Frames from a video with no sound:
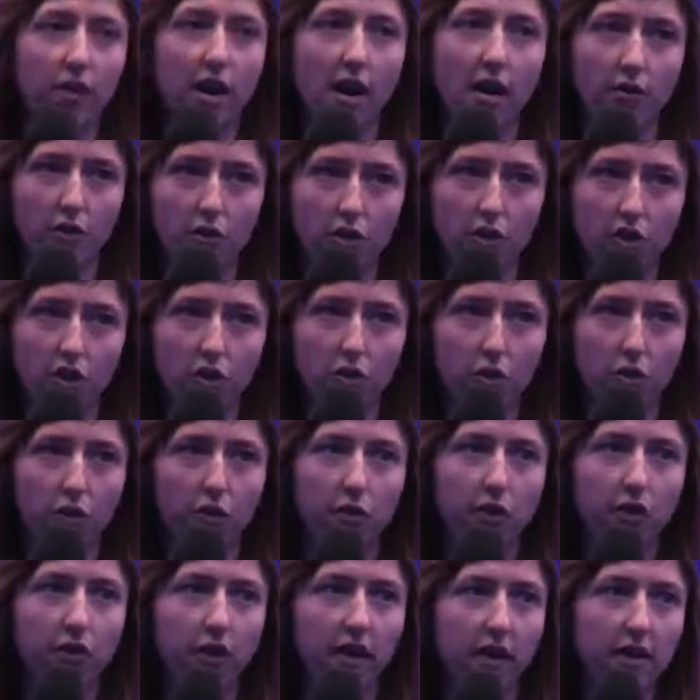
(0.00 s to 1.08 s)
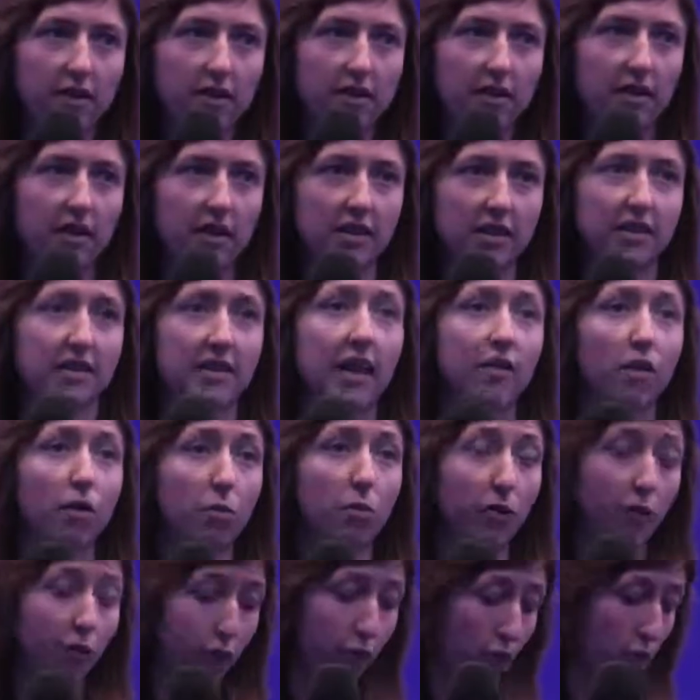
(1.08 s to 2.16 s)
coverage of events as never
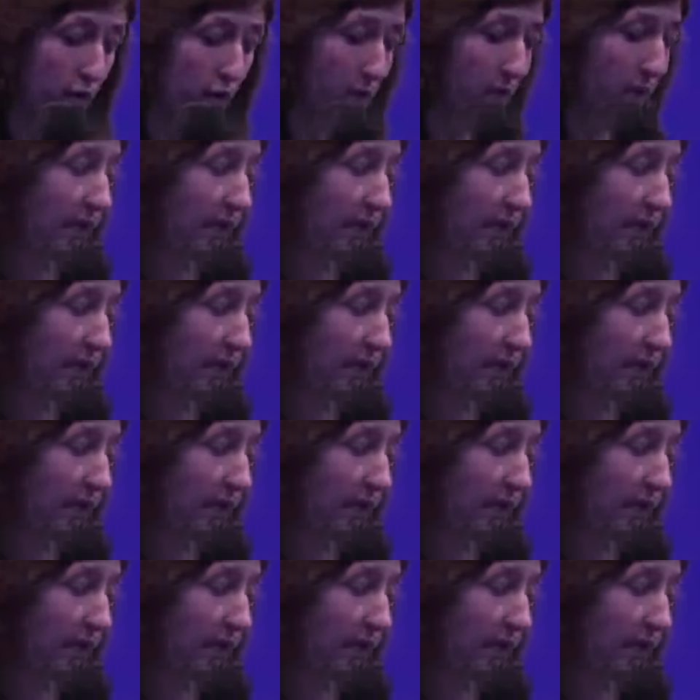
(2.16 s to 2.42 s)
before.